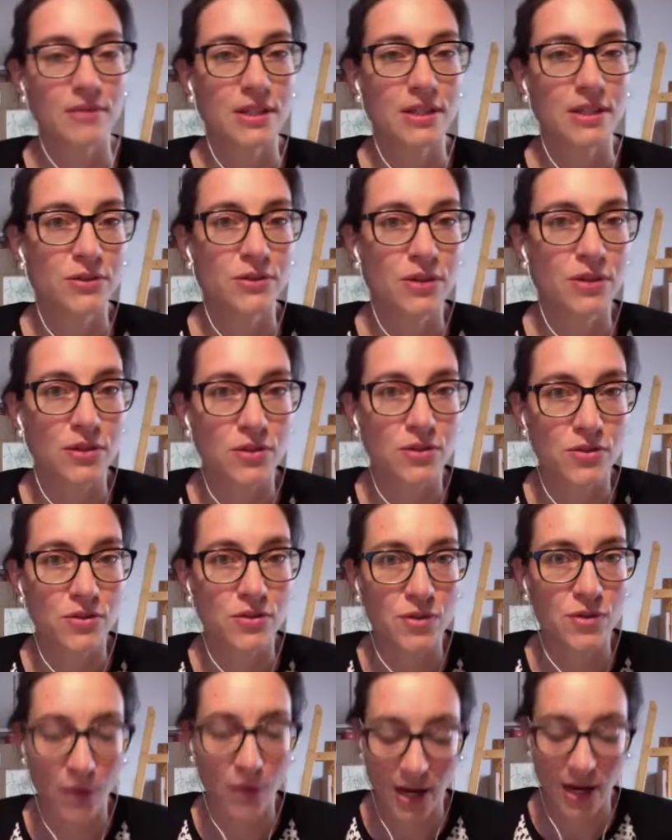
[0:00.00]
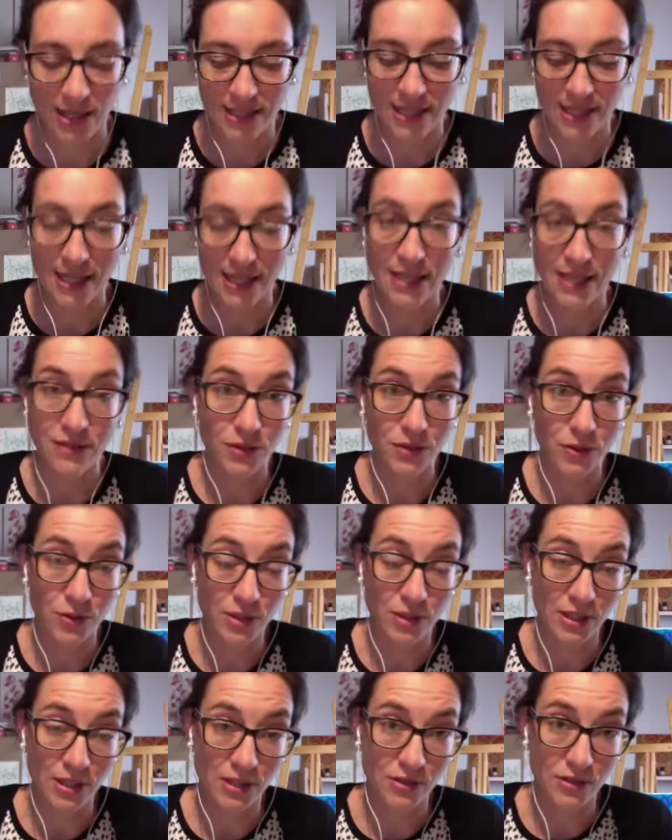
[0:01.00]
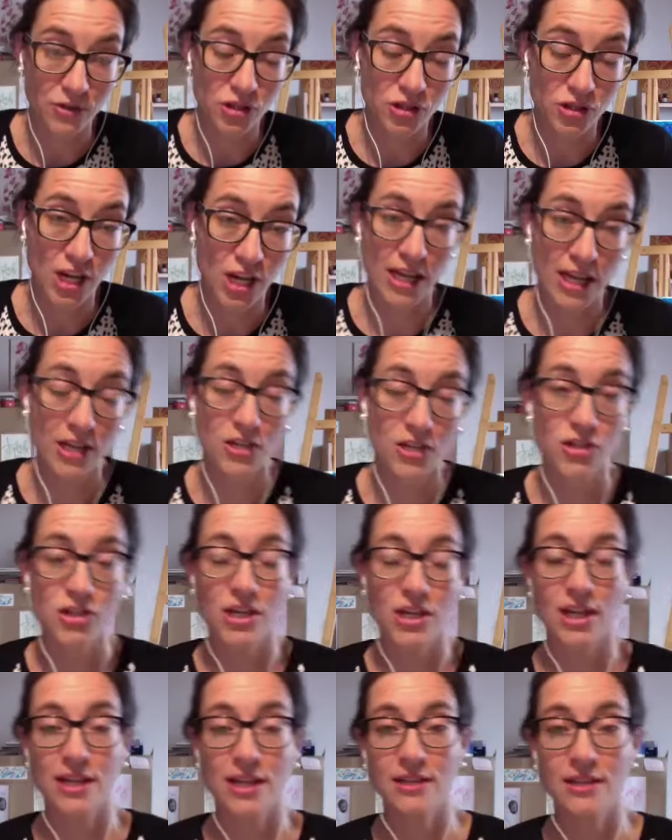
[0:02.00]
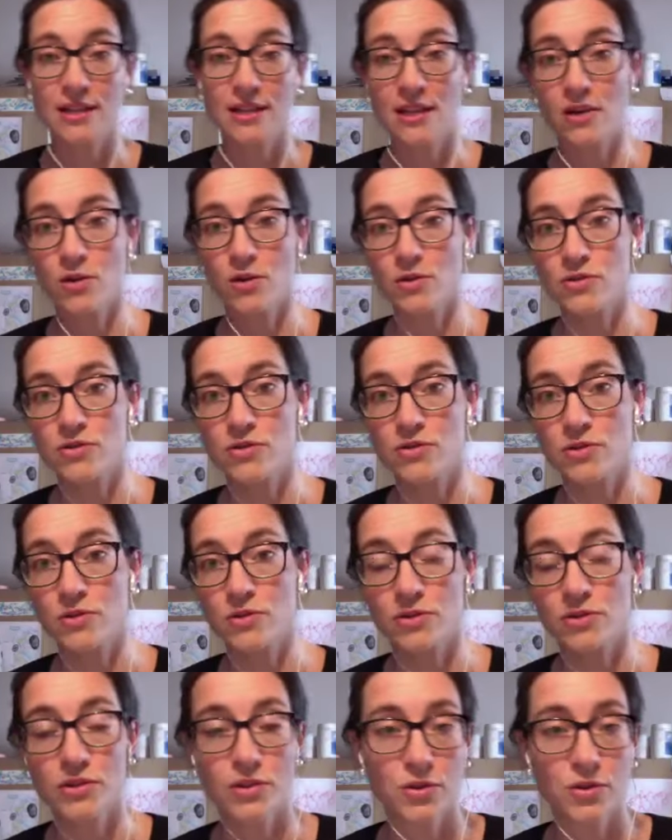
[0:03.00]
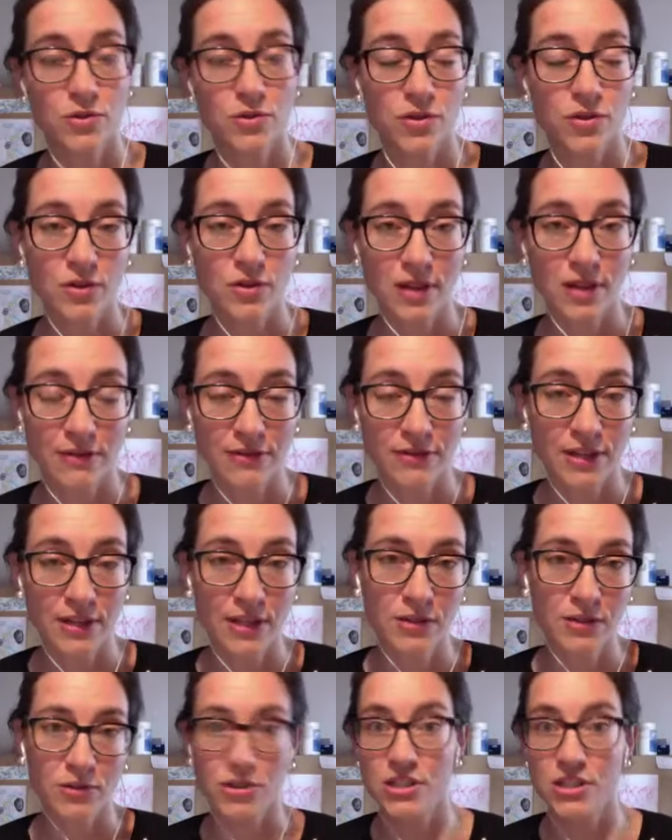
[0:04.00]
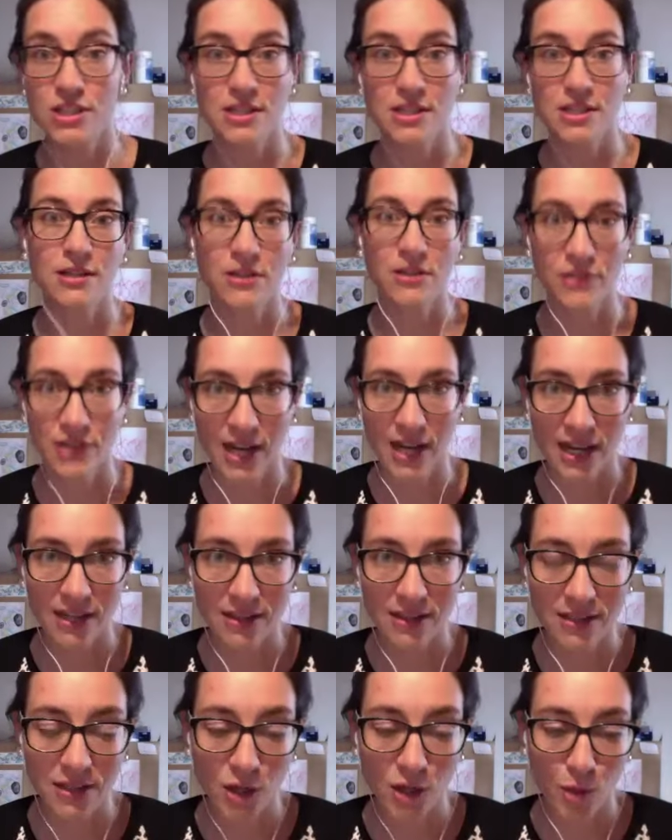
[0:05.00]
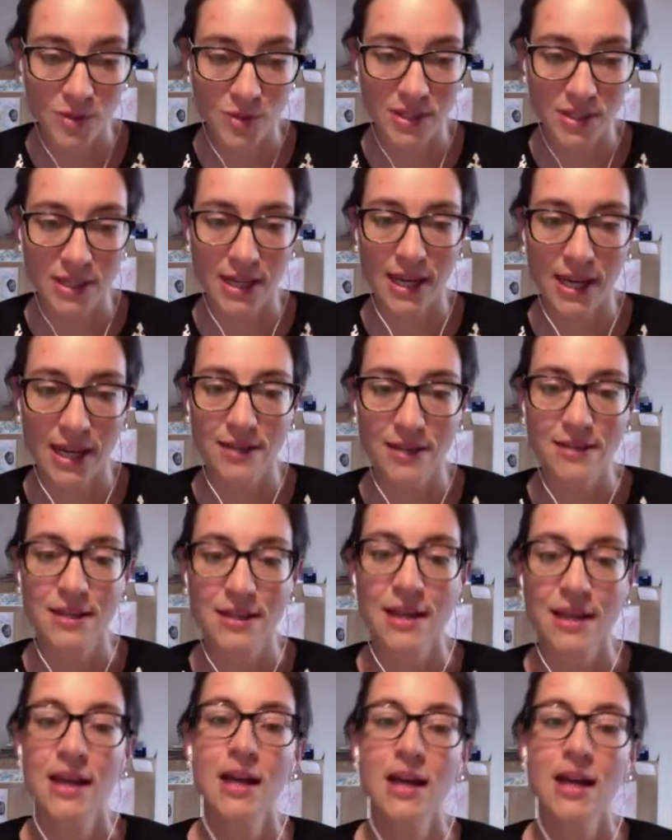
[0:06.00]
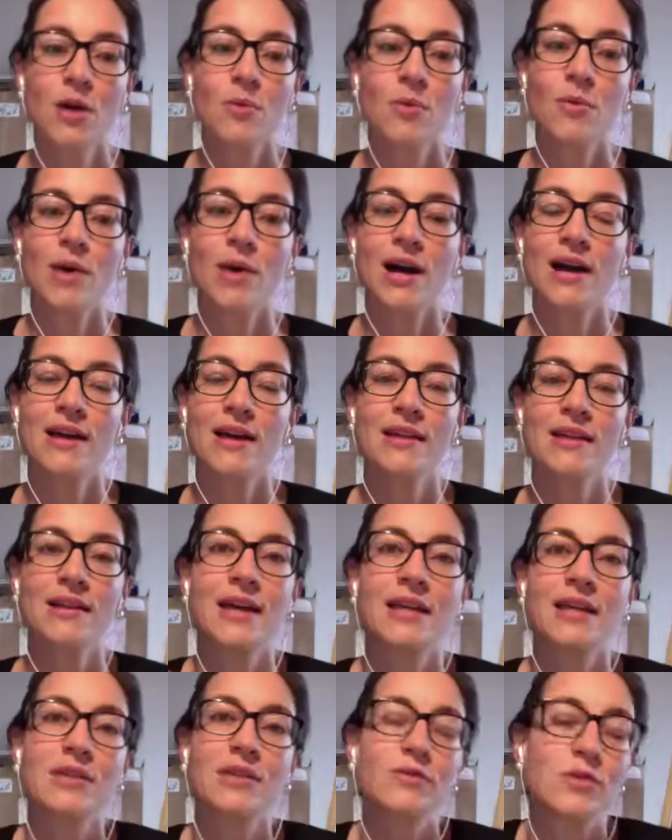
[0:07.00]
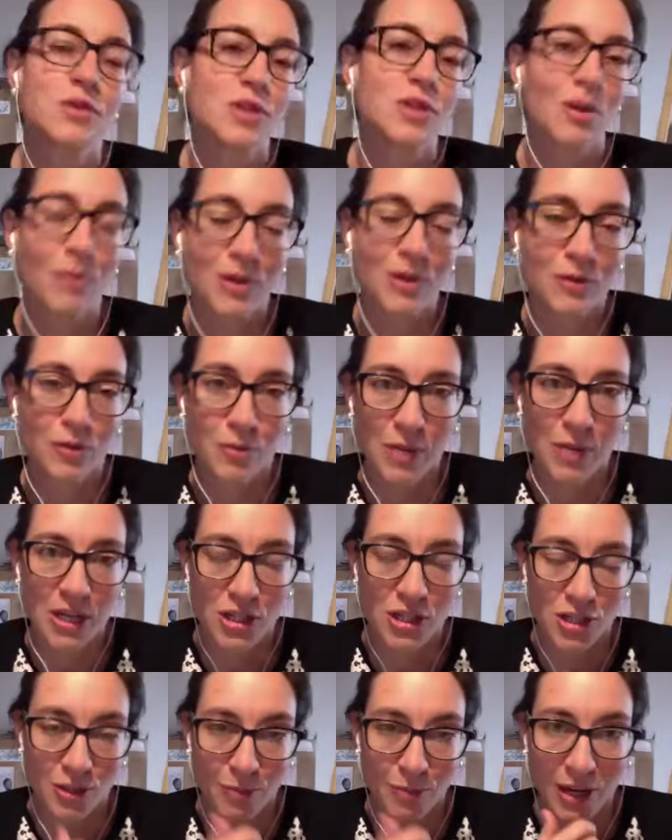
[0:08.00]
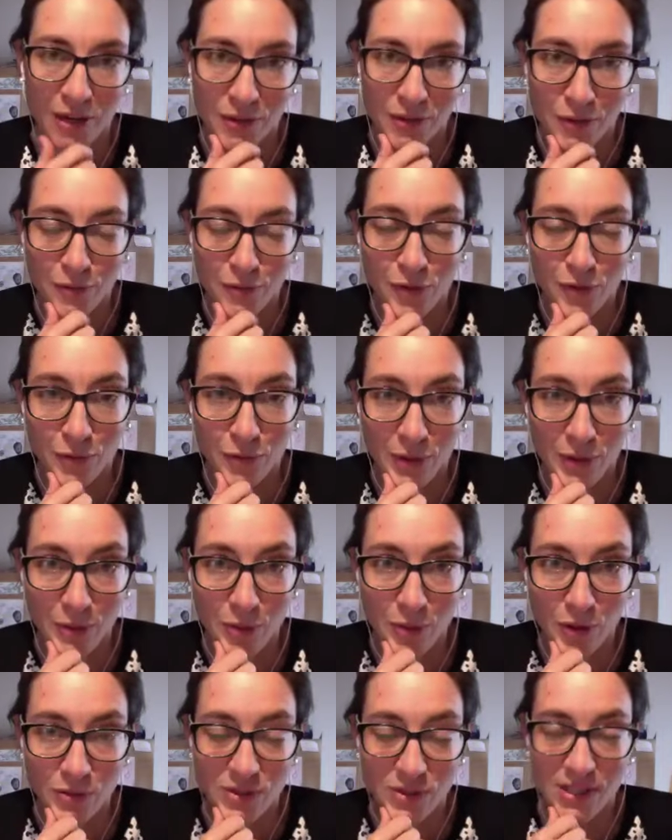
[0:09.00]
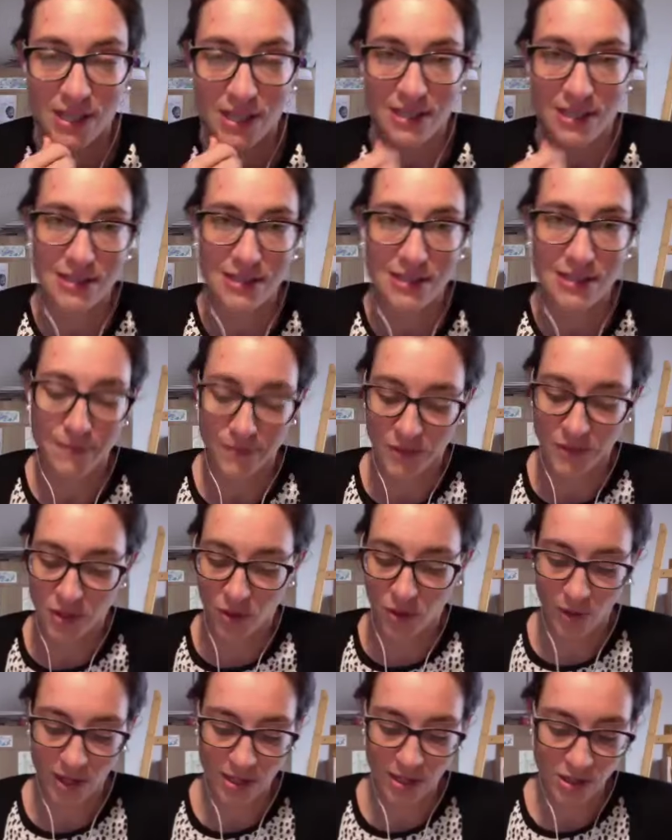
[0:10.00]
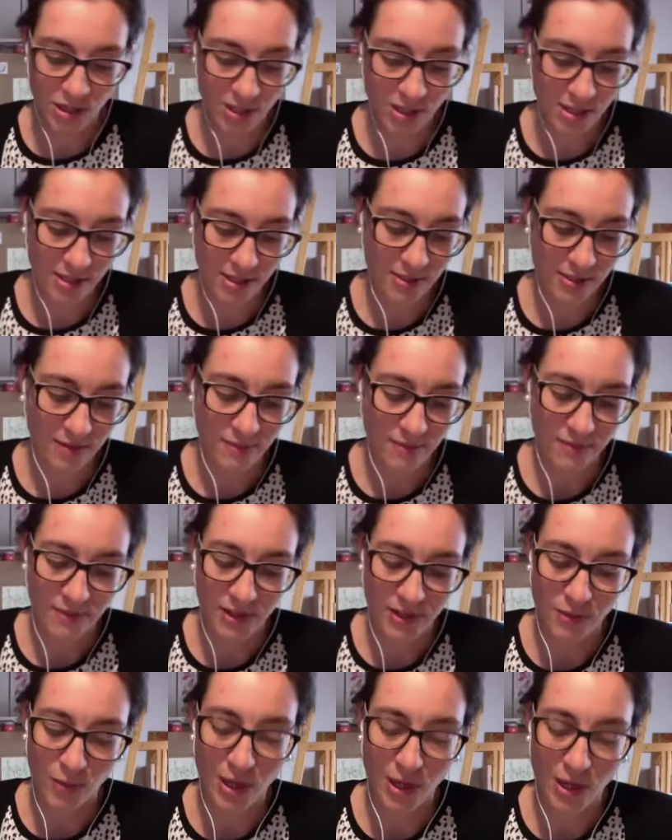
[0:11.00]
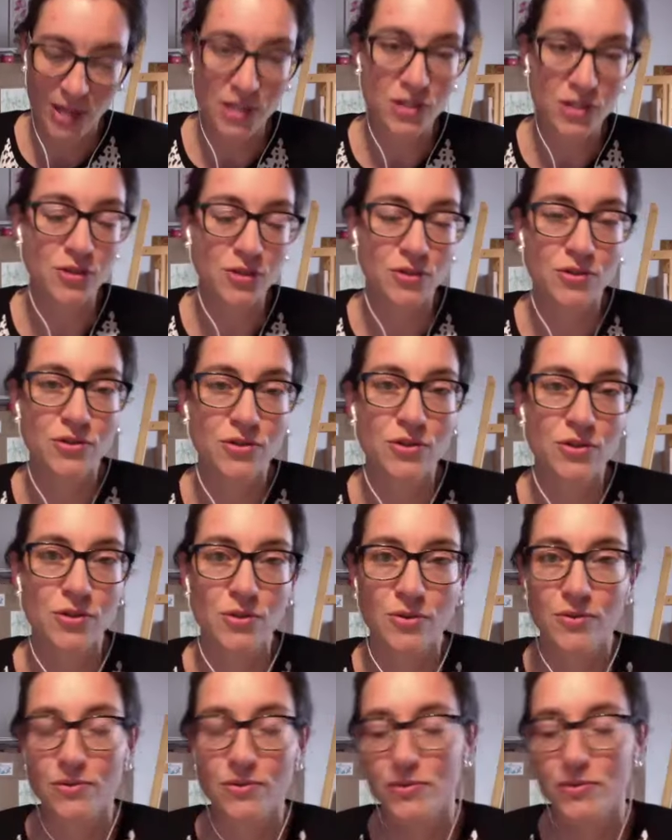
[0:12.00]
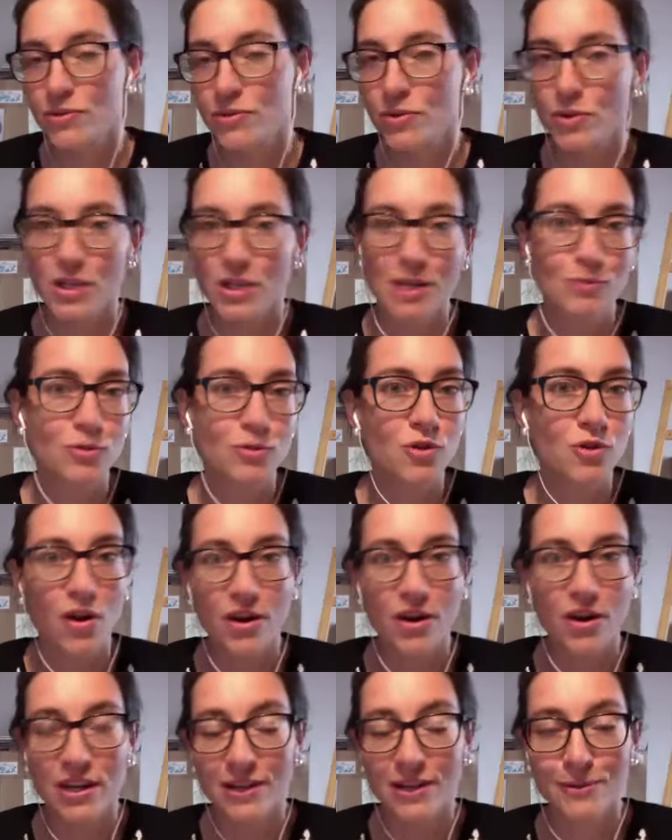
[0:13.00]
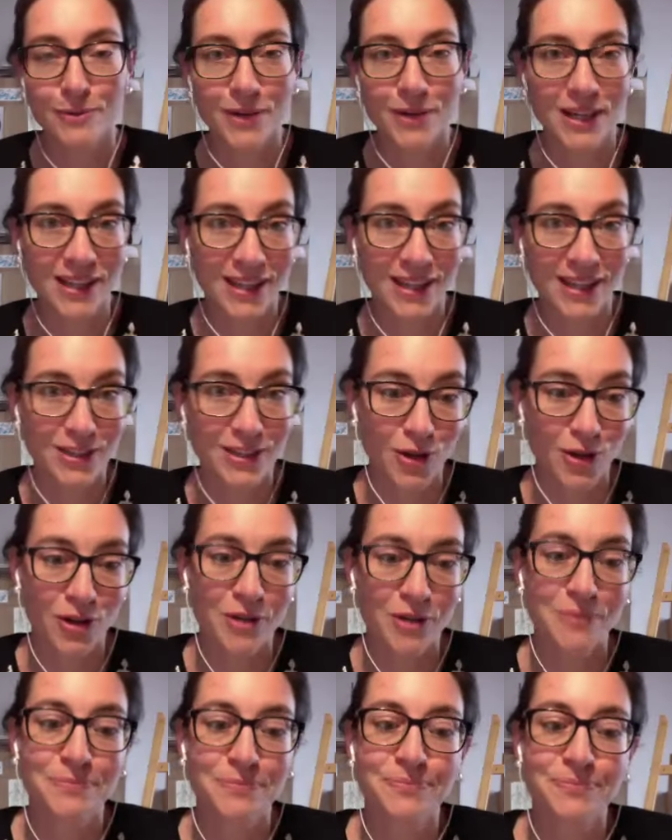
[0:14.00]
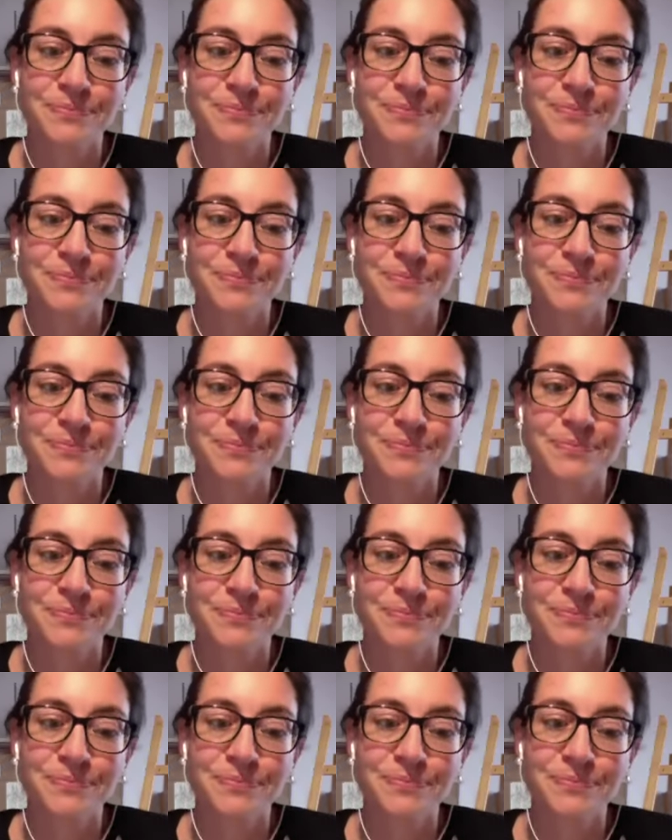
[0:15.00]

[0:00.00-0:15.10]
You can use your right hand, you can change and then also use your left hand or just the other hand, the opposite hand, while I give you some information about the following process. So I just invite you to keep drawing while I talk.